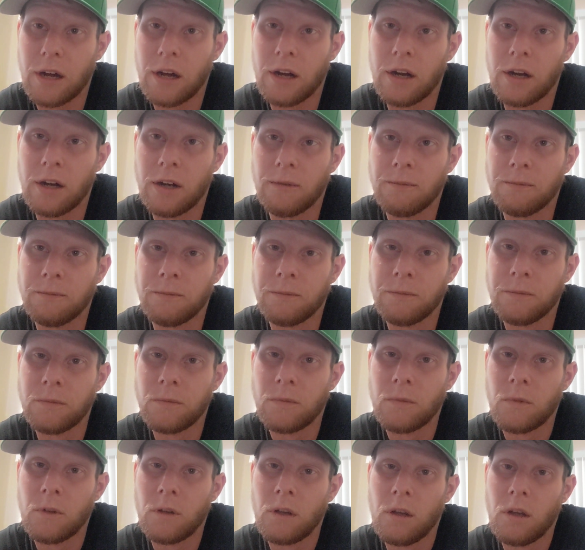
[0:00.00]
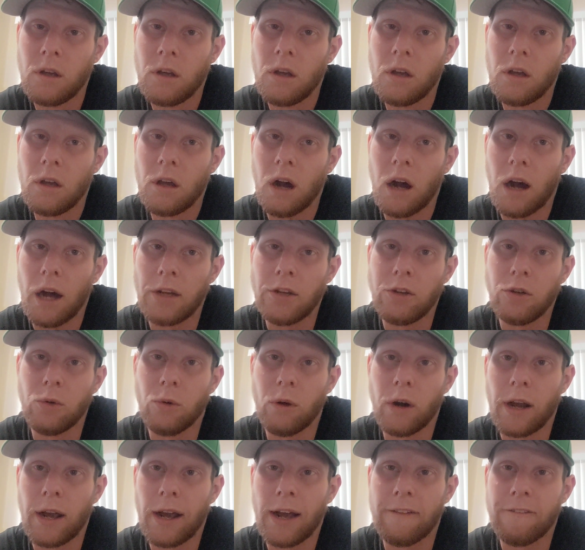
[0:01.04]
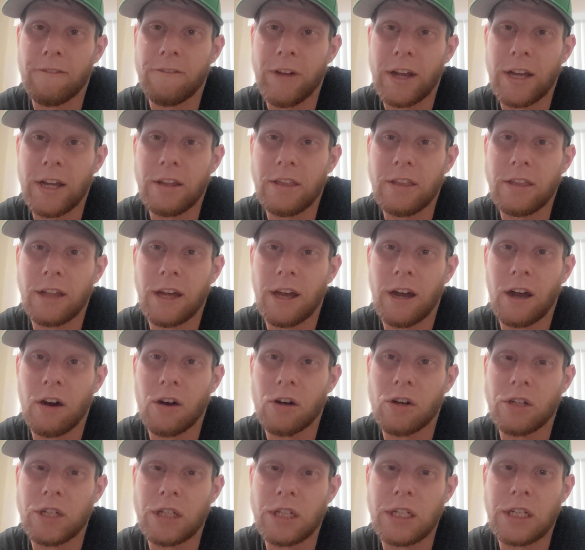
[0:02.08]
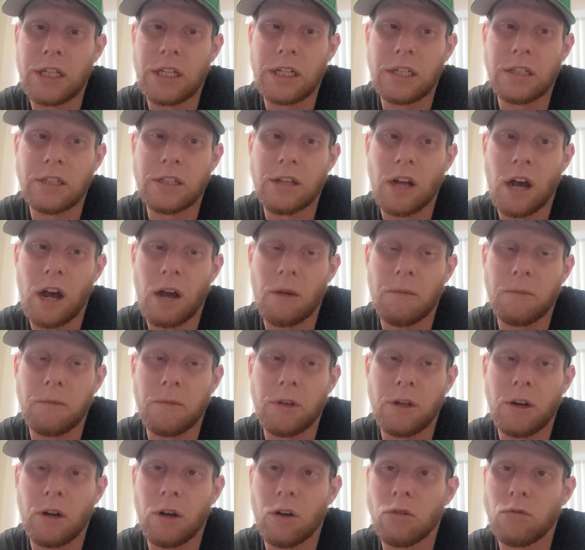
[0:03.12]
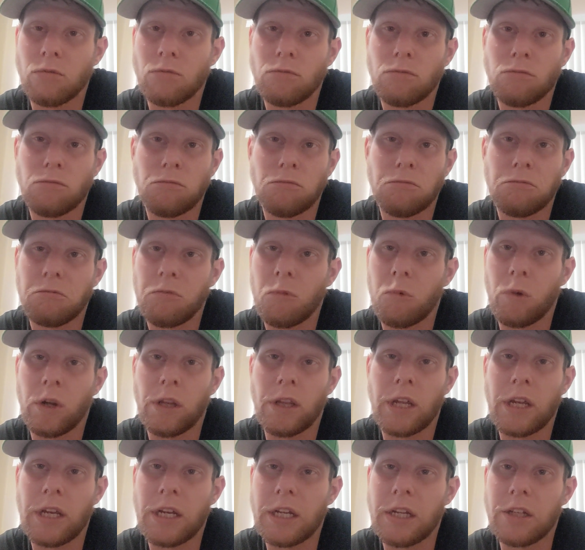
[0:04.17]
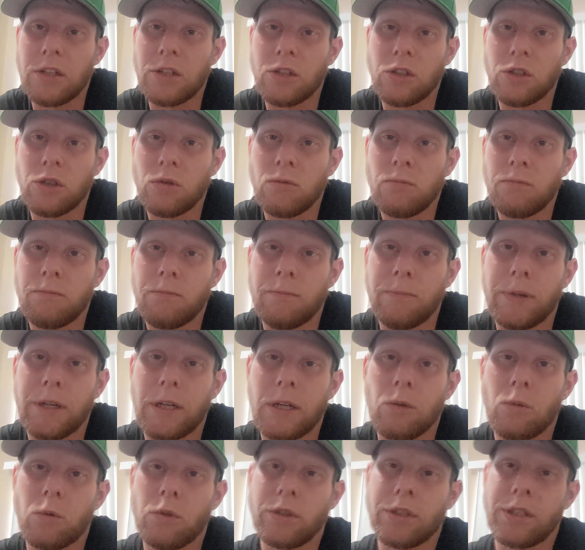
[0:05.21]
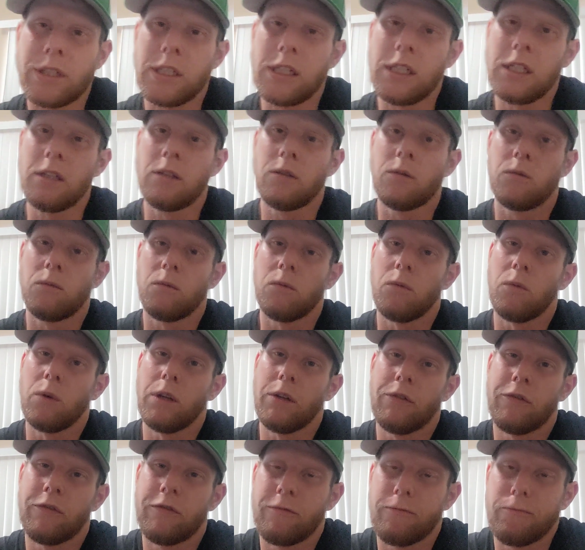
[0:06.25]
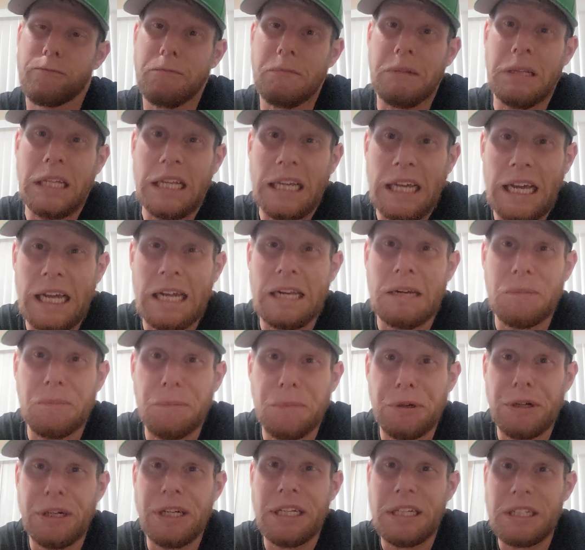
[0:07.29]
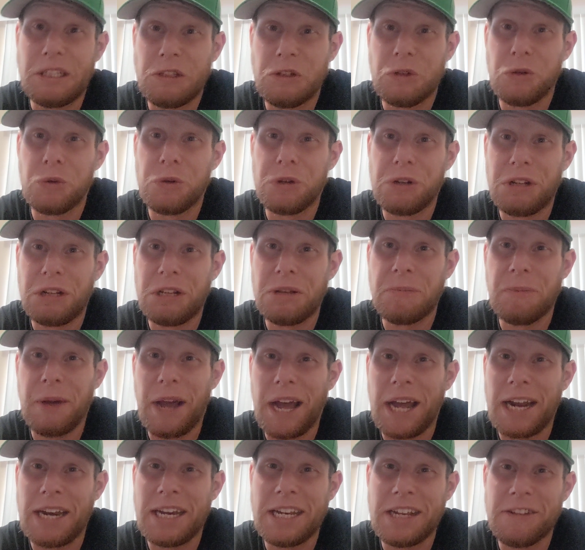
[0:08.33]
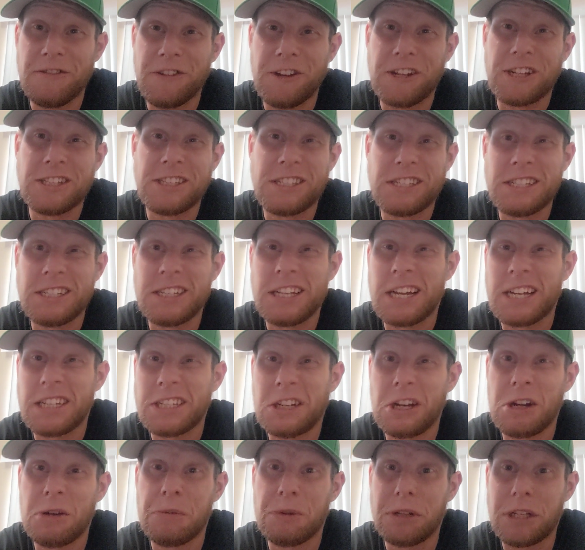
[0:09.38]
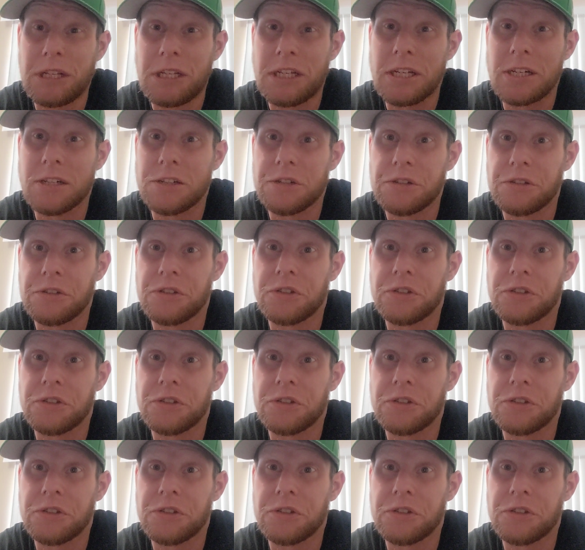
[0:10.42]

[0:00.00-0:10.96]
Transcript: I do want to have faith that our D can stop, when they need to, but we'll see. We've had a pretty historically bad defense these last couple of years.